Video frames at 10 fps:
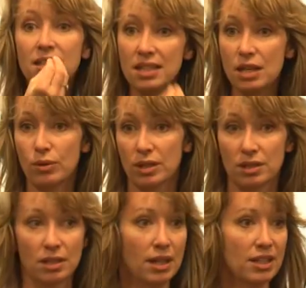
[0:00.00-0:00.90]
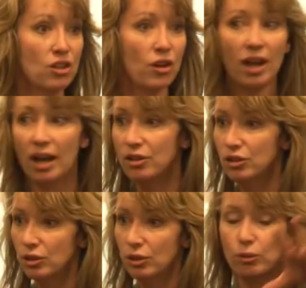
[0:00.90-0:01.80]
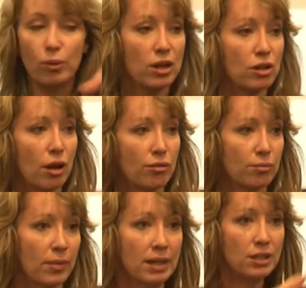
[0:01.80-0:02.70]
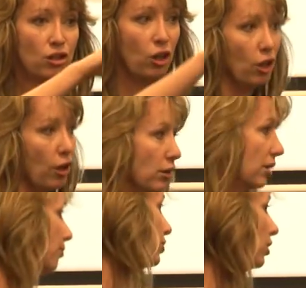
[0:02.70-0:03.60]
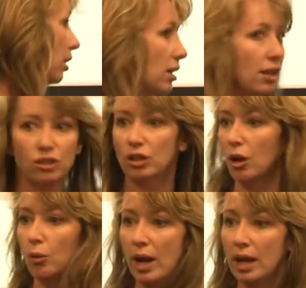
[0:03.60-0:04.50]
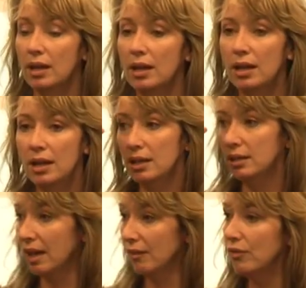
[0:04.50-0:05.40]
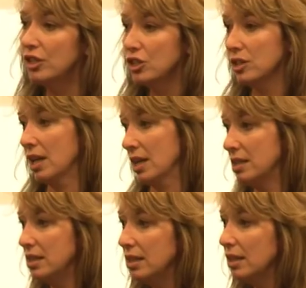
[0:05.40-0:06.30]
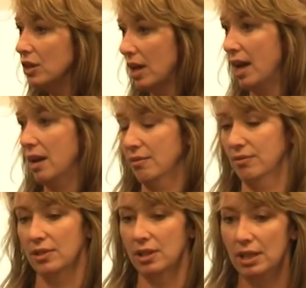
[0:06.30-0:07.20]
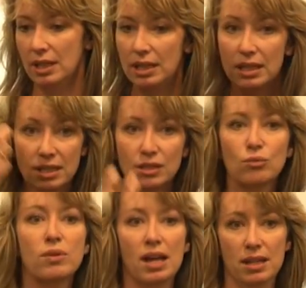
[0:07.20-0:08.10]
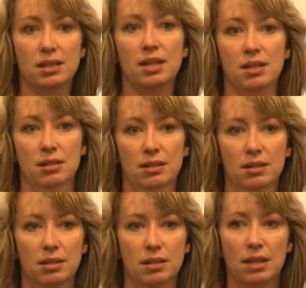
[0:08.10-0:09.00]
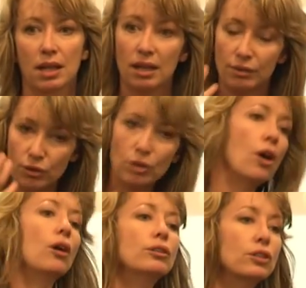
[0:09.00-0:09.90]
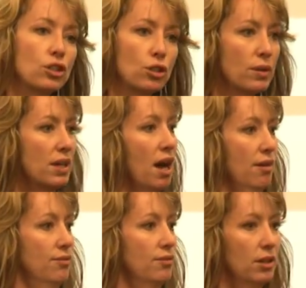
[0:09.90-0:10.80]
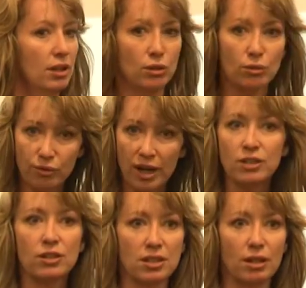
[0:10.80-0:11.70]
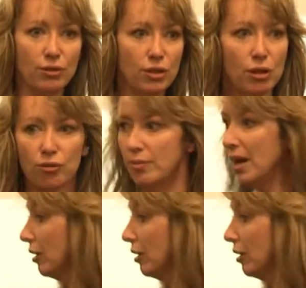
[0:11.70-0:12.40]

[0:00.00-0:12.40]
the secret. It's not how you do it, where you go for money, do you go to local government, do you go here, do you go where? That vision, that idea you have, is reality. And if you hold it true enough, you'll find yourself a year from